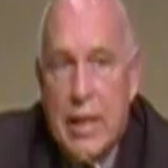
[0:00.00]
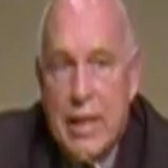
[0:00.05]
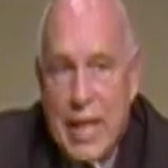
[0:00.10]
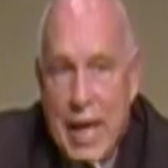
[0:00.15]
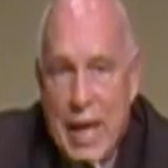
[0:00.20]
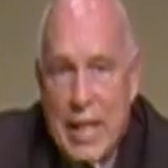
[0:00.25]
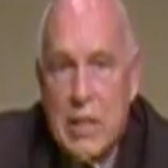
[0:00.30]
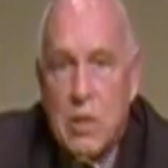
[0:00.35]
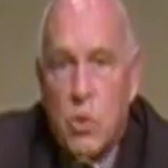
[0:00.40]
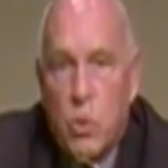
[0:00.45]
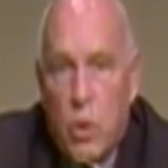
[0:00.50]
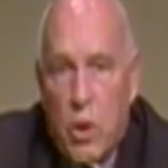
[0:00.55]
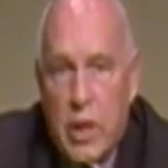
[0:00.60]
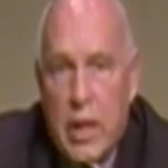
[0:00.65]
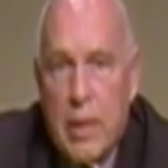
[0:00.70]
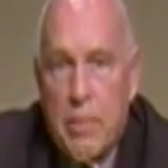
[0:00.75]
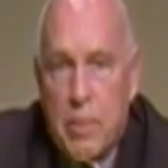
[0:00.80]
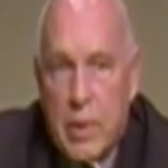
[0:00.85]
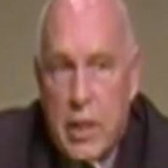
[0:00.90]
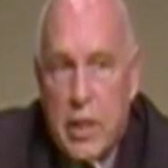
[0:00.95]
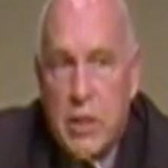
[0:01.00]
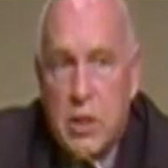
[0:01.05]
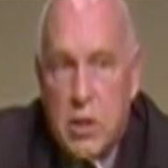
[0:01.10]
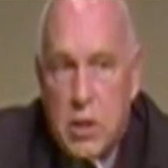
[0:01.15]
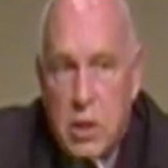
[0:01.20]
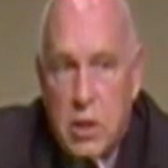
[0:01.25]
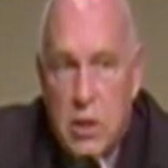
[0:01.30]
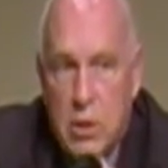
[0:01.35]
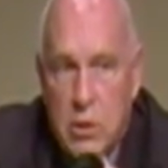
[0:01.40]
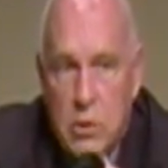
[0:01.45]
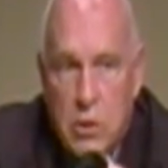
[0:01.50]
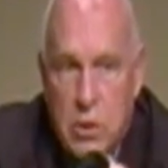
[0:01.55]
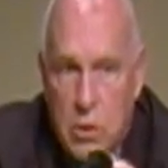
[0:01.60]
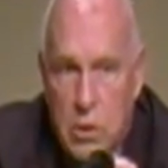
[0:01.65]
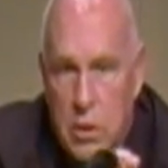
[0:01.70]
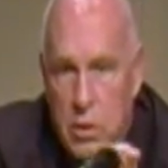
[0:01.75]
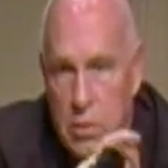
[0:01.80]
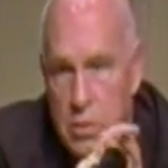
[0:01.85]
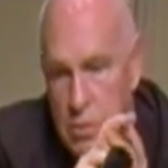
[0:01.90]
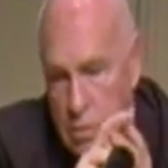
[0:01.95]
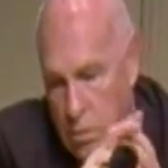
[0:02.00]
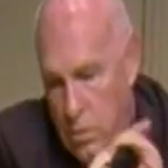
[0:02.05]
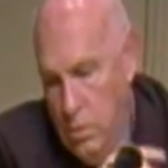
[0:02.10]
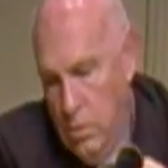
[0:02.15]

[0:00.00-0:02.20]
and that is what I pledge to do to you.